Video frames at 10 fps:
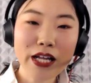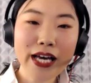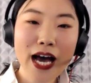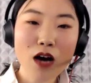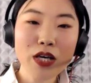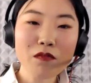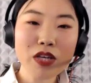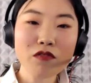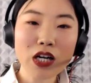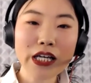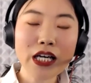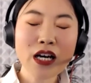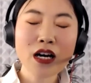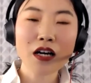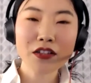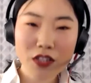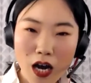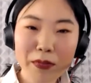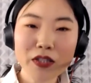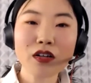Like, how can we really
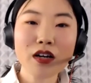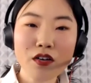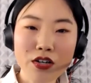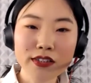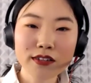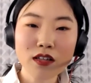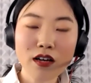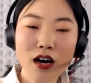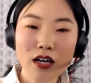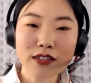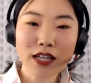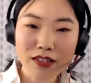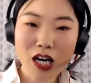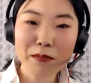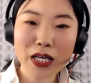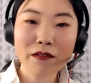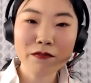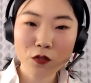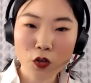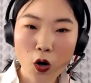adopt into the current dynamic
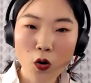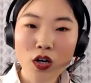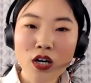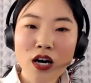and flow?